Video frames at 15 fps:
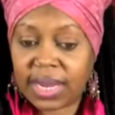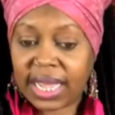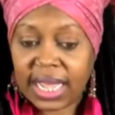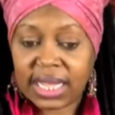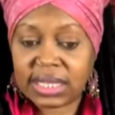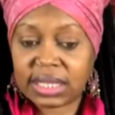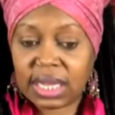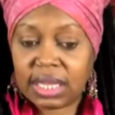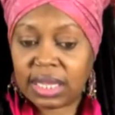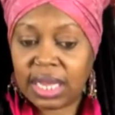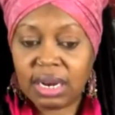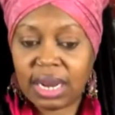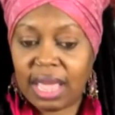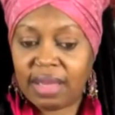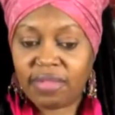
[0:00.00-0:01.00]
Like I said, they
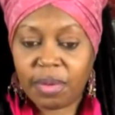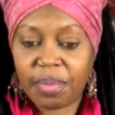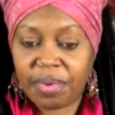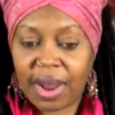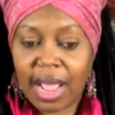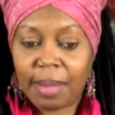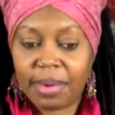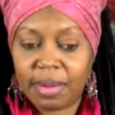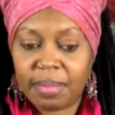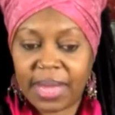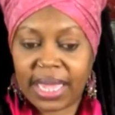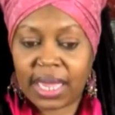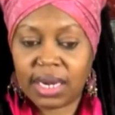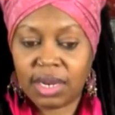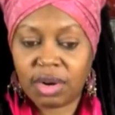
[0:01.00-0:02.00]
don't have a problem
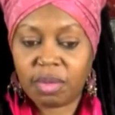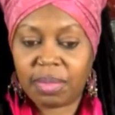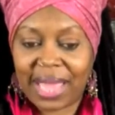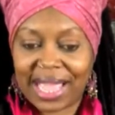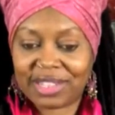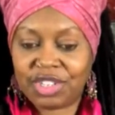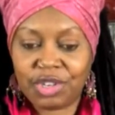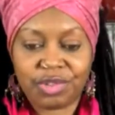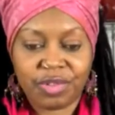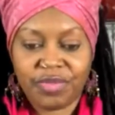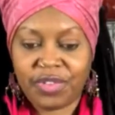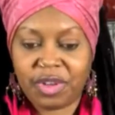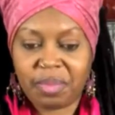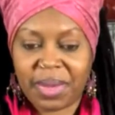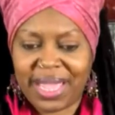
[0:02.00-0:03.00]
making little black children
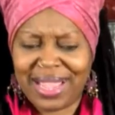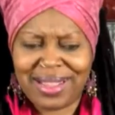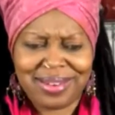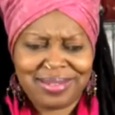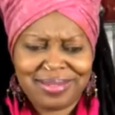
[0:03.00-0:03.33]
feel bad.